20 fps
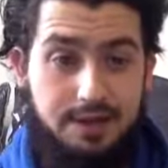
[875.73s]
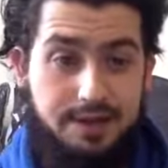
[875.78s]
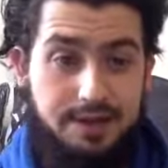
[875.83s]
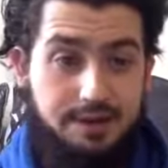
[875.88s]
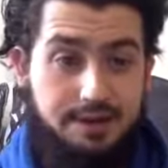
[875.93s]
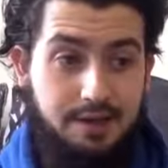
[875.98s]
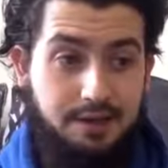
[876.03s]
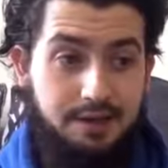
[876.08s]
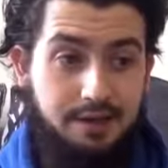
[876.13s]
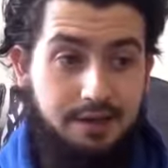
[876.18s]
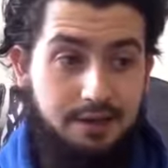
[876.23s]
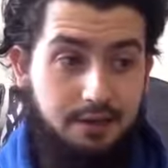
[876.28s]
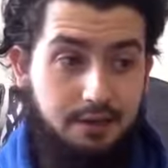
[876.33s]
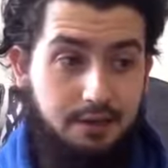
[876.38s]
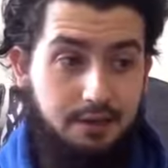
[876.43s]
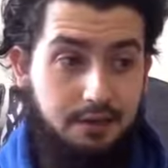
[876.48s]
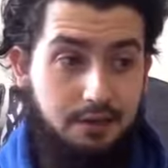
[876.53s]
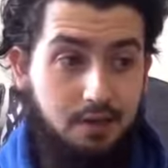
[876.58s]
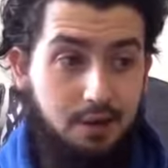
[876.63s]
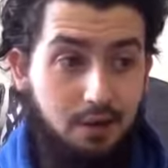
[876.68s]
because I think
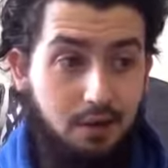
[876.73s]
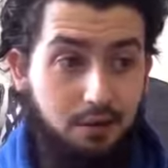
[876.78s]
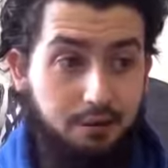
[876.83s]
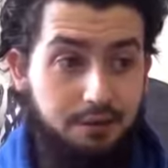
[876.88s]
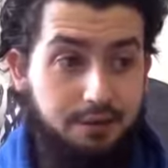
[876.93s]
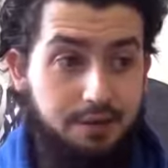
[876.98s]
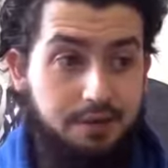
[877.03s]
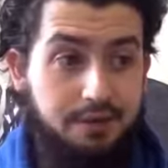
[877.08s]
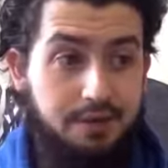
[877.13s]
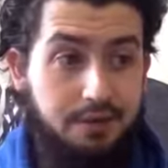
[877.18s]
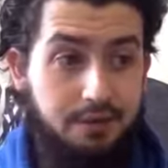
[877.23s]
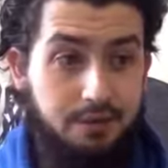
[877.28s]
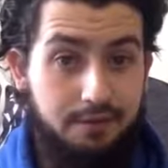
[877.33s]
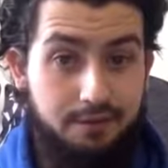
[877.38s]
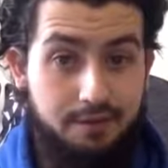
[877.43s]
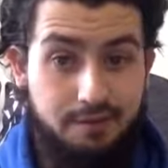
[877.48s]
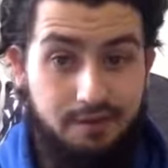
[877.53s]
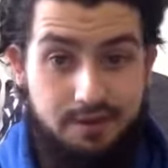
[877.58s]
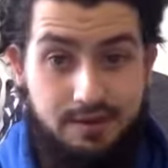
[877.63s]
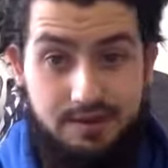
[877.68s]
there are a lot of Revert
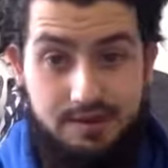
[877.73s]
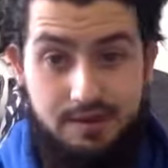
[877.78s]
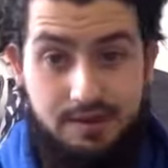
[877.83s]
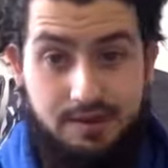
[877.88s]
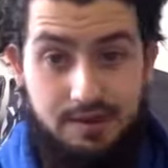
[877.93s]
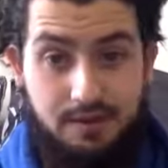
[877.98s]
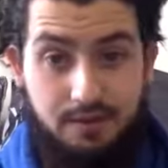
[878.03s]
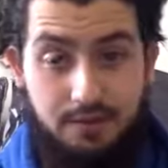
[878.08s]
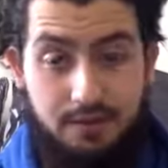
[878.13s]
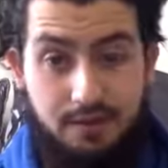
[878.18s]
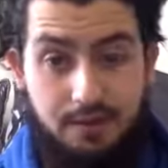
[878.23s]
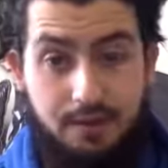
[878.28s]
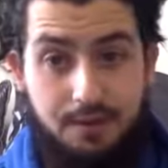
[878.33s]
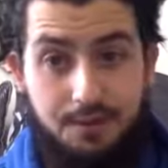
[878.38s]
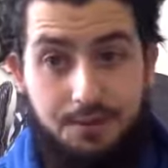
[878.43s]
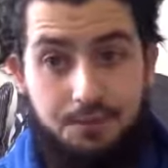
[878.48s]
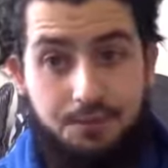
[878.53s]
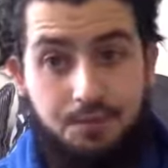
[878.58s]
brothers and sisters out there